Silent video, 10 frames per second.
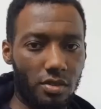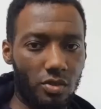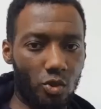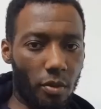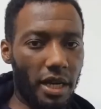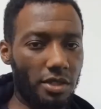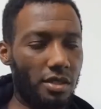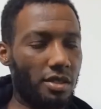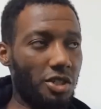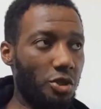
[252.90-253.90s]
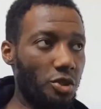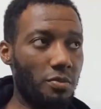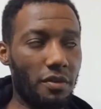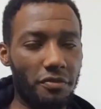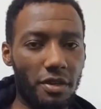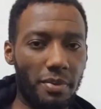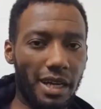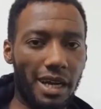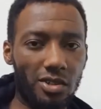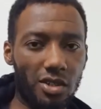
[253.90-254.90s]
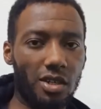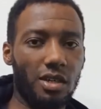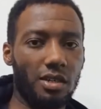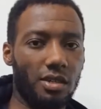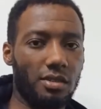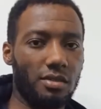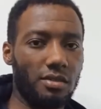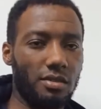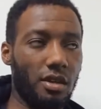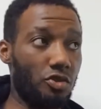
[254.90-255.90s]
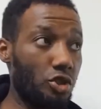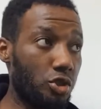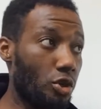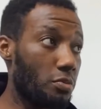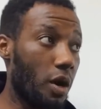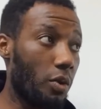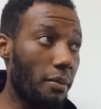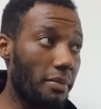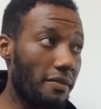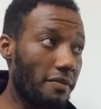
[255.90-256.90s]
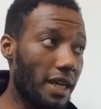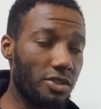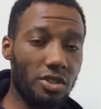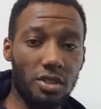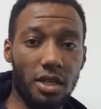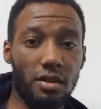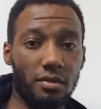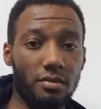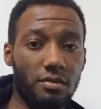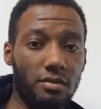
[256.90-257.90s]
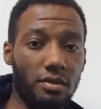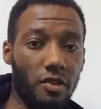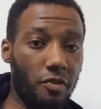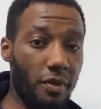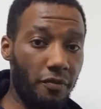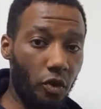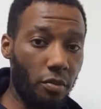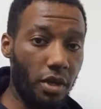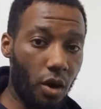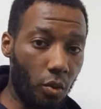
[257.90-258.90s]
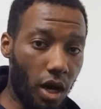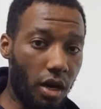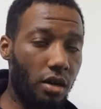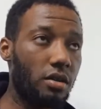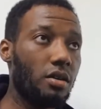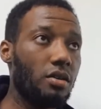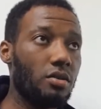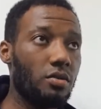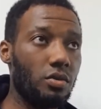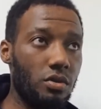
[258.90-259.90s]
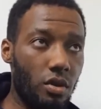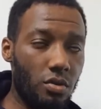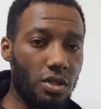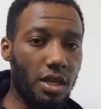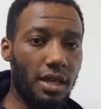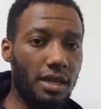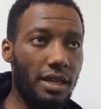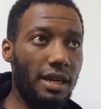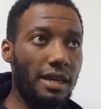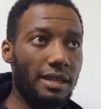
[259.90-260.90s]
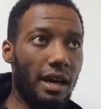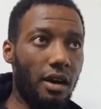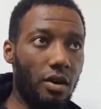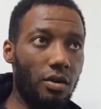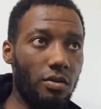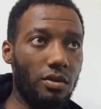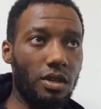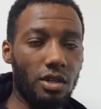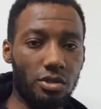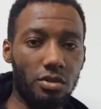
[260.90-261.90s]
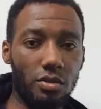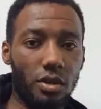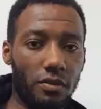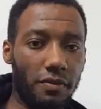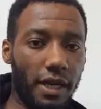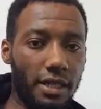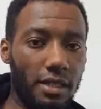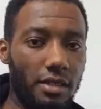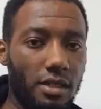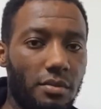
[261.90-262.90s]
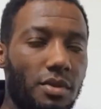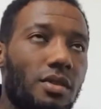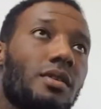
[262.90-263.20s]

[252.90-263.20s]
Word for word: So imagine, I showed you my three bed house earlier. I just showed you my one bed flat just now. If you've been following me a while, you will know, say, that I own a studio flat in Egypt.